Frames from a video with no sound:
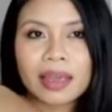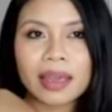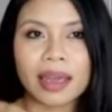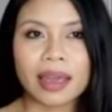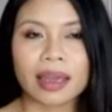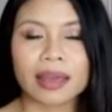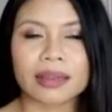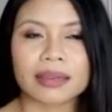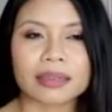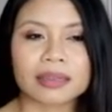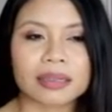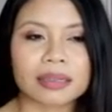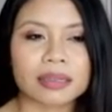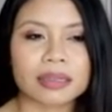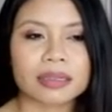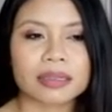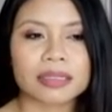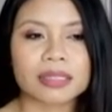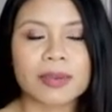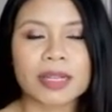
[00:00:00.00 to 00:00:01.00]
and
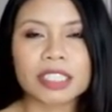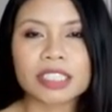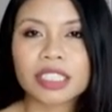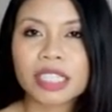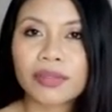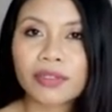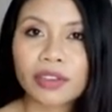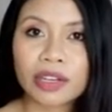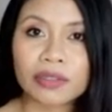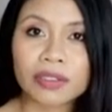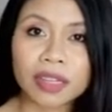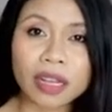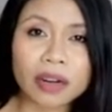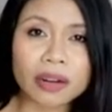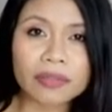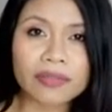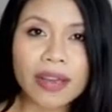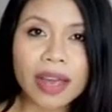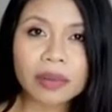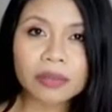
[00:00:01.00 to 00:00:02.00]
especially if you have a lot
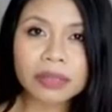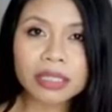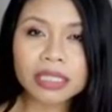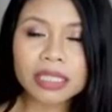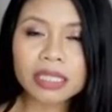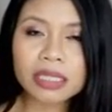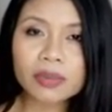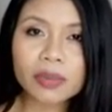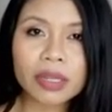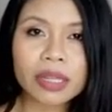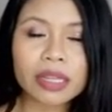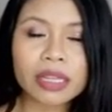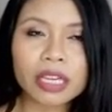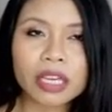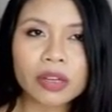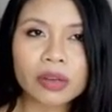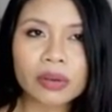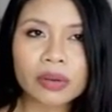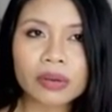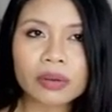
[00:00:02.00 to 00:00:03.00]
of families with
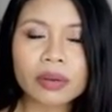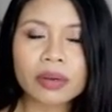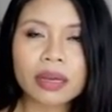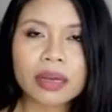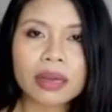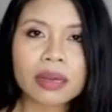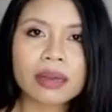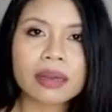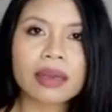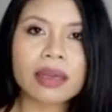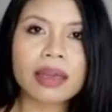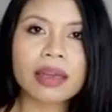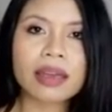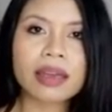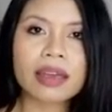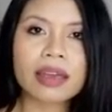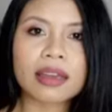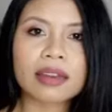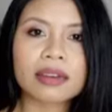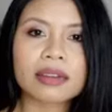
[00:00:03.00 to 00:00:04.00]
you,
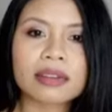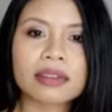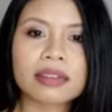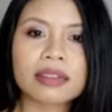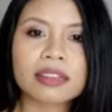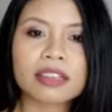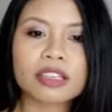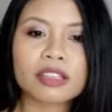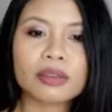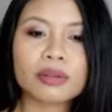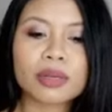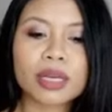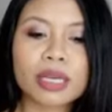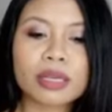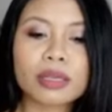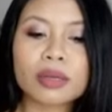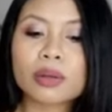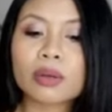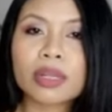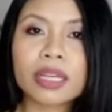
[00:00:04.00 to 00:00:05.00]
and
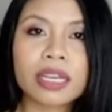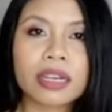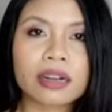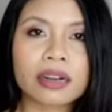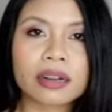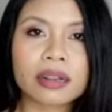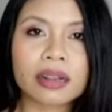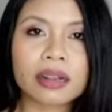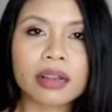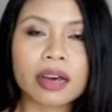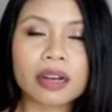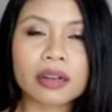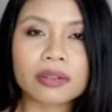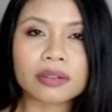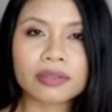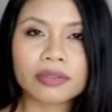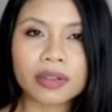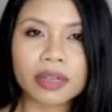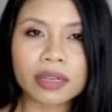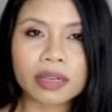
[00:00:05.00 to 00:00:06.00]
you'll hear a lot
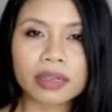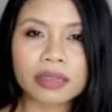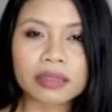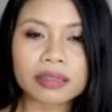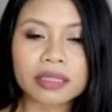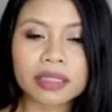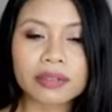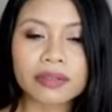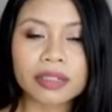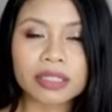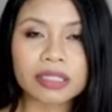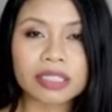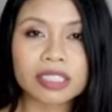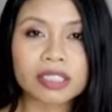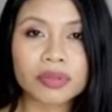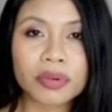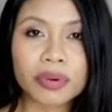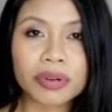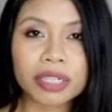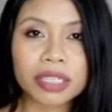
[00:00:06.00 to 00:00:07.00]
of different
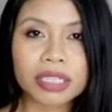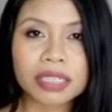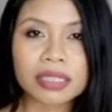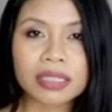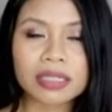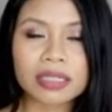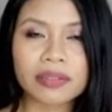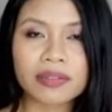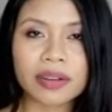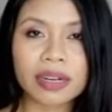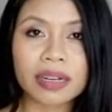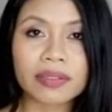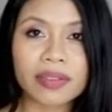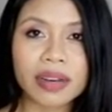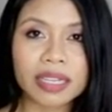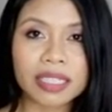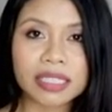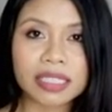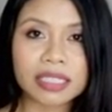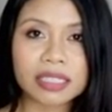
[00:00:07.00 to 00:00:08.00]
stories and different
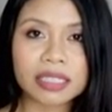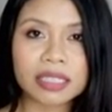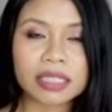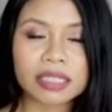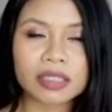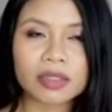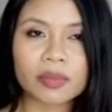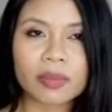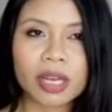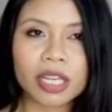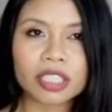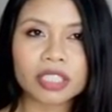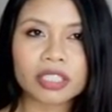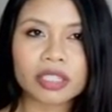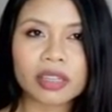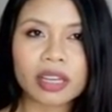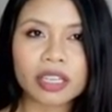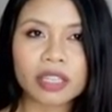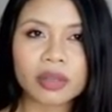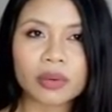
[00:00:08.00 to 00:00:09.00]
advices. So make
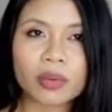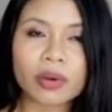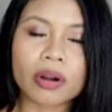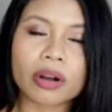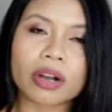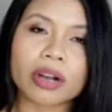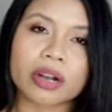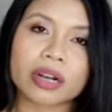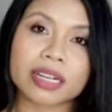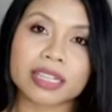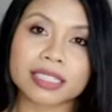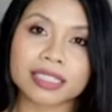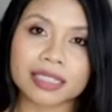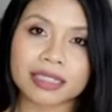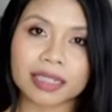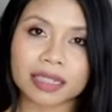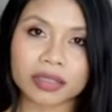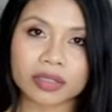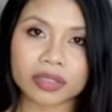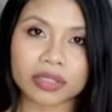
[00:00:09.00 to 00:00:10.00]
sure that you are
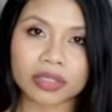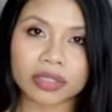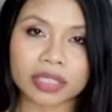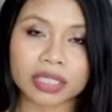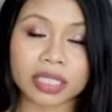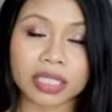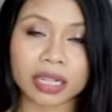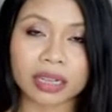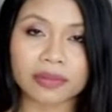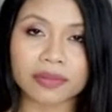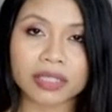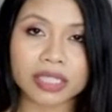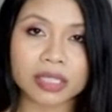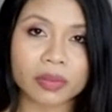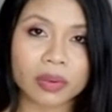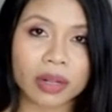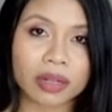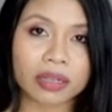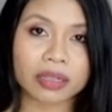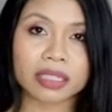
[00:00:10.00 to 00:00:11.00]
listening to yourself as
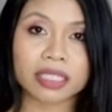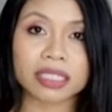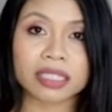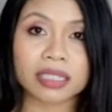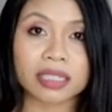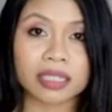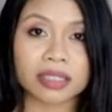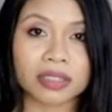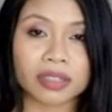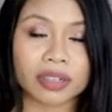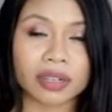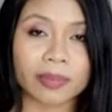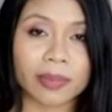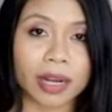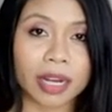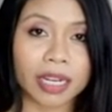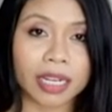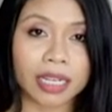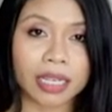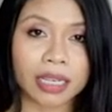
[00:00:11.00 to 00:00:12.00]
well and listening to your
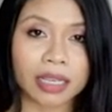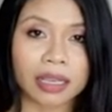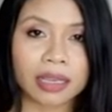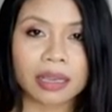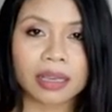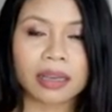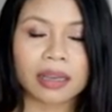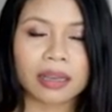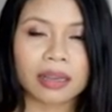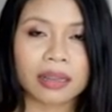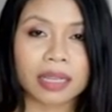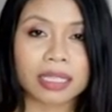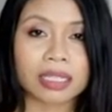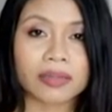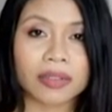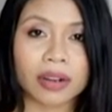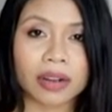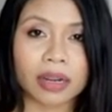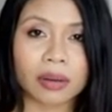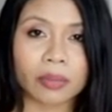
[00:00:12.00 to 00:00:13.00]
body. That's
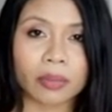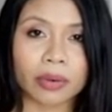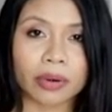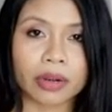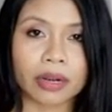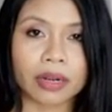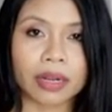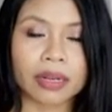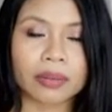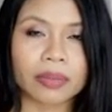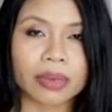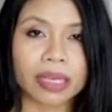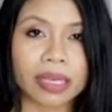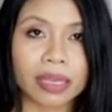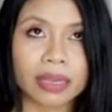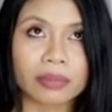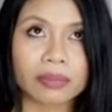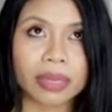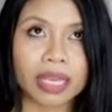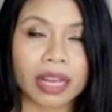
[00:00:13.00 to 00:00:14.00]
very important. And
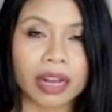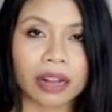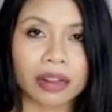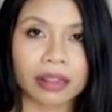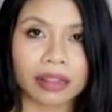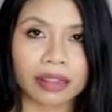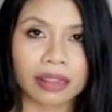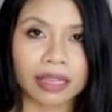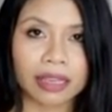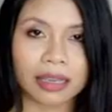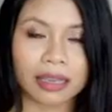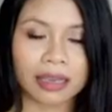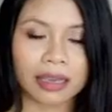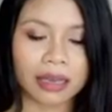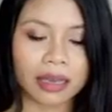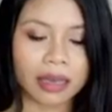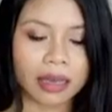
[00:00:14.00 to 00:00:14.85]
be healthy.